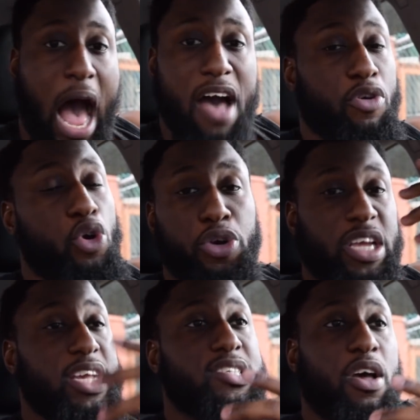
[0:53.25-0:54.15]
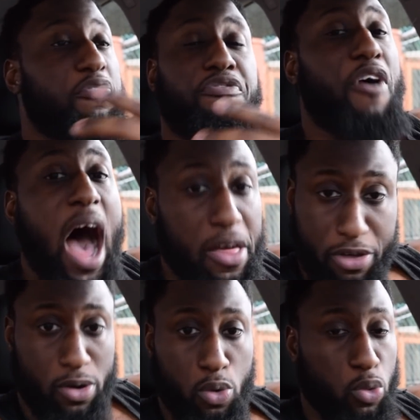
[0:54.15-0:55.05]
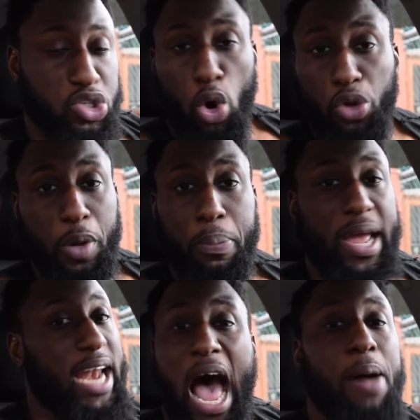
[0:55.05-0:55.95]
I've heard his father was on the plane.